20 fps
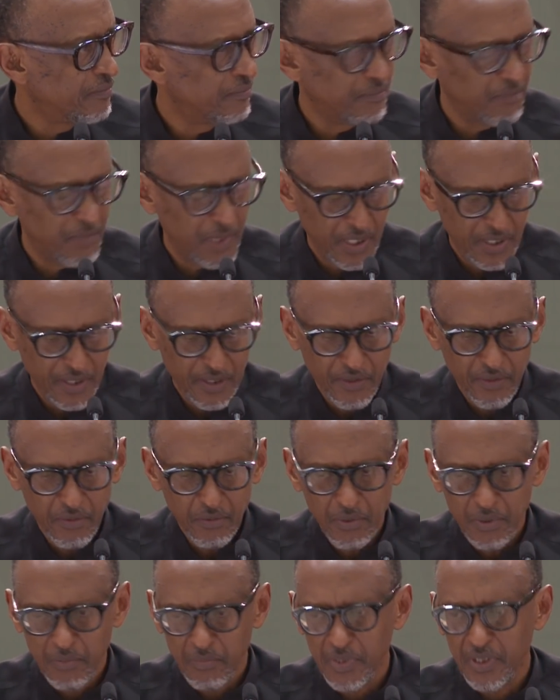men and
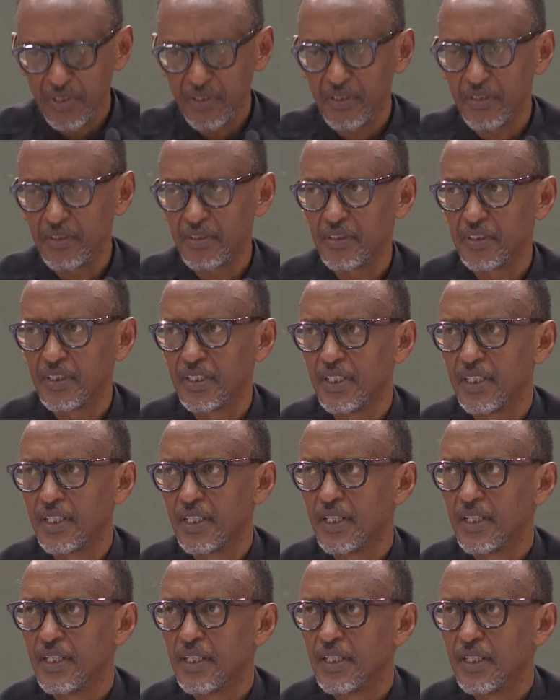women,
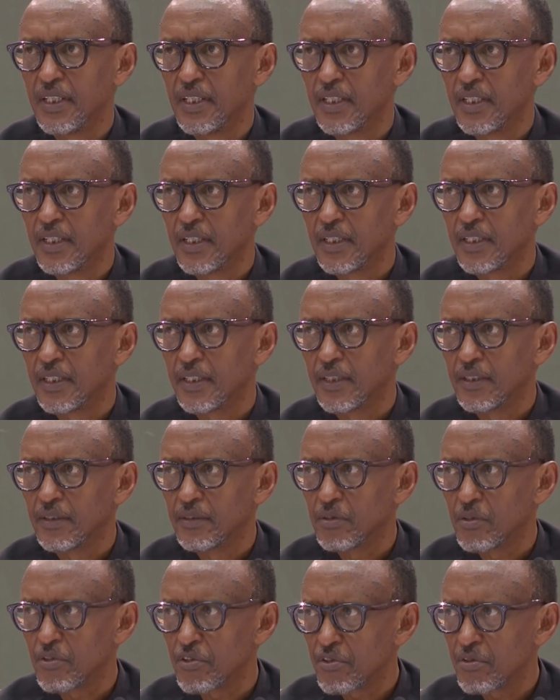
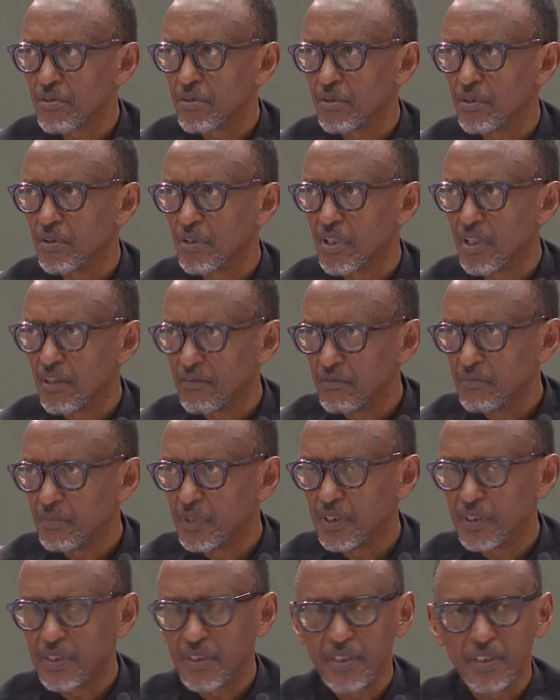and also
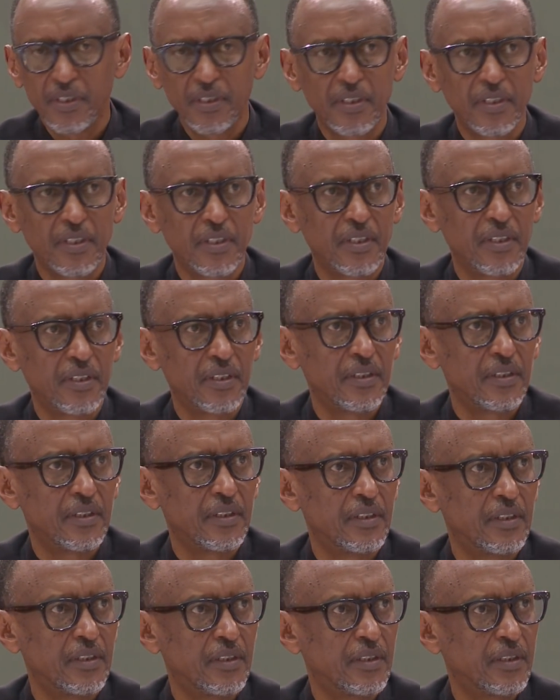government,
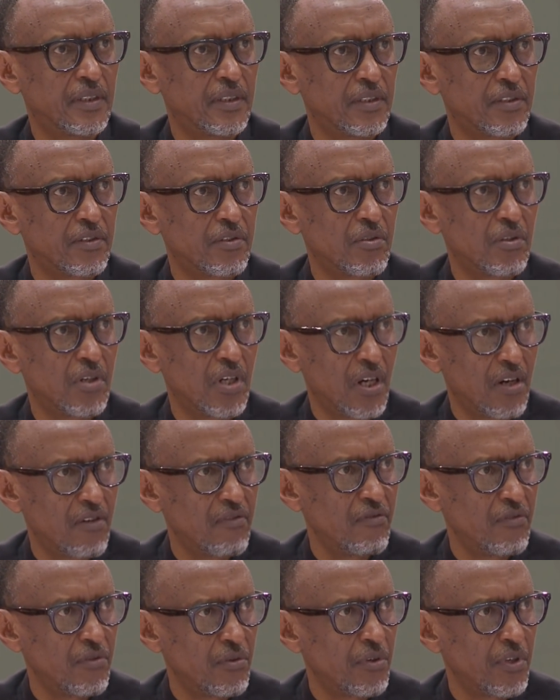to
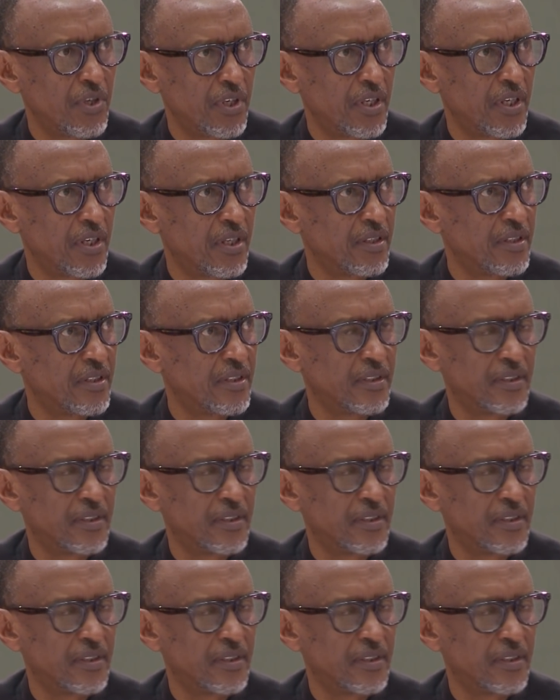have you here